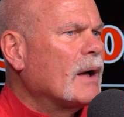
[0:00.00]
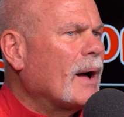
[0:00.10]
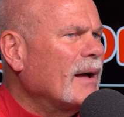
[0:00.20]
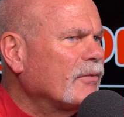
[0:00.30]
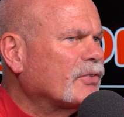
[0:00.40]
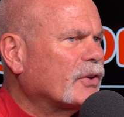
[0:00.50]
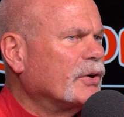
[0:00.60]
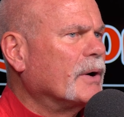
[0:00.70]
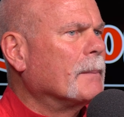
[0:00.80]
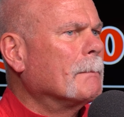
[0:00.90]
Now, I have
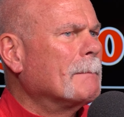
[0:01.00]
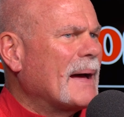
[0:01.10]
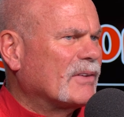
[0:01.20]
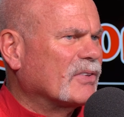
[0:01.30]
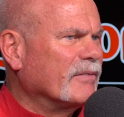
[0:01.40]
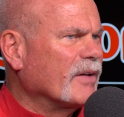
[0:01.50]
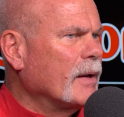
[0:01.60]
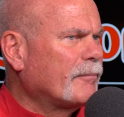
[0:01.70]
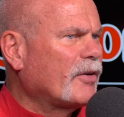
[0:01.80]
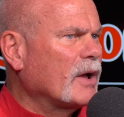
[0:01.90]
secured massive
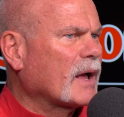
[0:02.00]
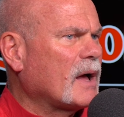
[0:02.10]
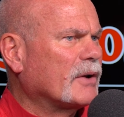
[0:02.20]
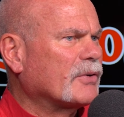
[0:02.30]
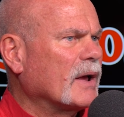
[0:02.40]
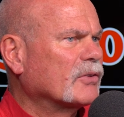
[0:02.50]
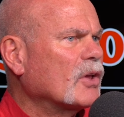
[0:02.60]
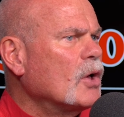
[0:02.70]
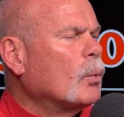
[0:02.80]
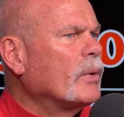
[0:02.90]
upfront contracts
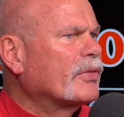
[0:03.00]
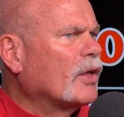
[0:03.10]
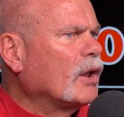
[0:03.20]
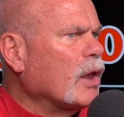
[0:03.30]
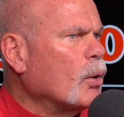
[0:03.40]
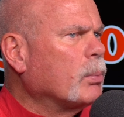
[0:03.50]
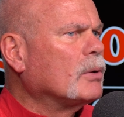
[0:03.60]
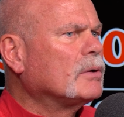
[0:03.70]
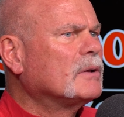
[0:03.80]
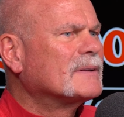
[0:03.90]
with
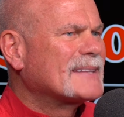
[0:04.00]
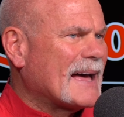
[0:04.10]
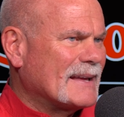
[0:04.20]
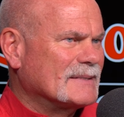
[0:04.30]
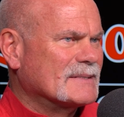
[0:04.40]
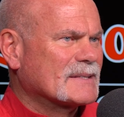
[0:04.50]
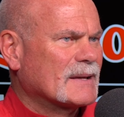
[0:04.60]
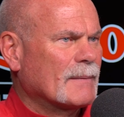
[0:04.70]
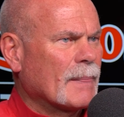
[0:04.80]
global titans,